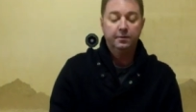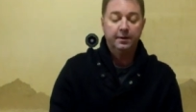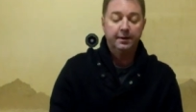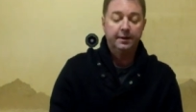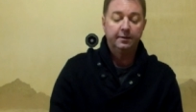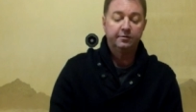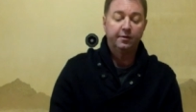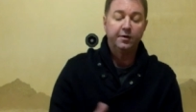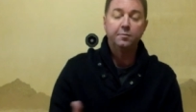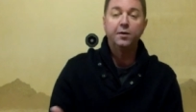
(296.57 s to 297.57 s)
Uh, so
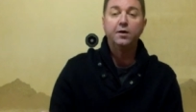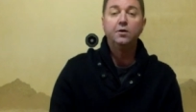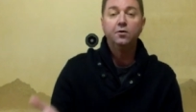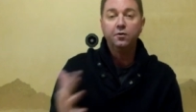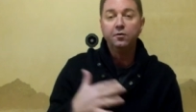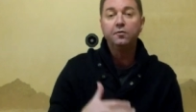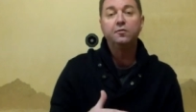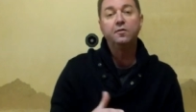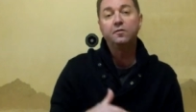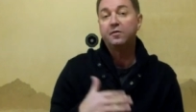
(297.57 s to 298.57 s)
they're being used
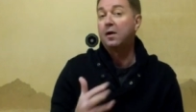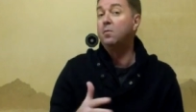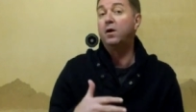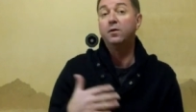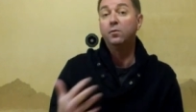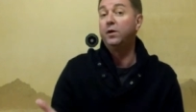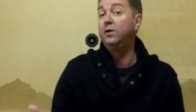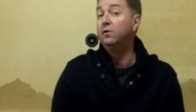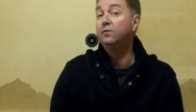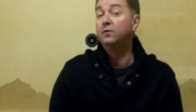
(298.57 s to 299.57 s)
in the same way that we
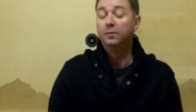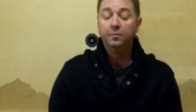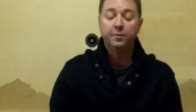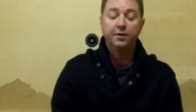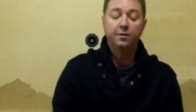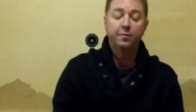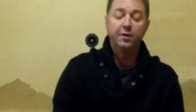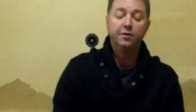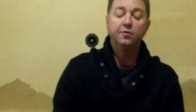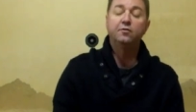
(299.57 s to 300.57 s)
use them, but they're
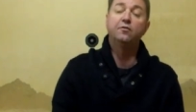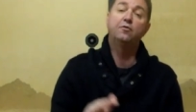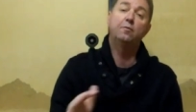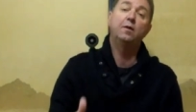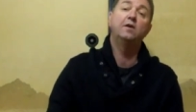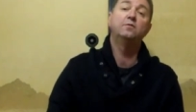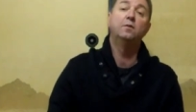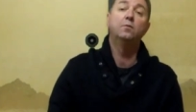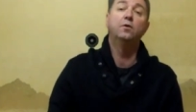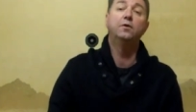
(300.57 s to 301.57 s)
being used as a
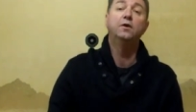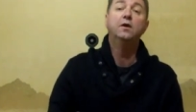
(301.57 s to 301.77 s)
replacement word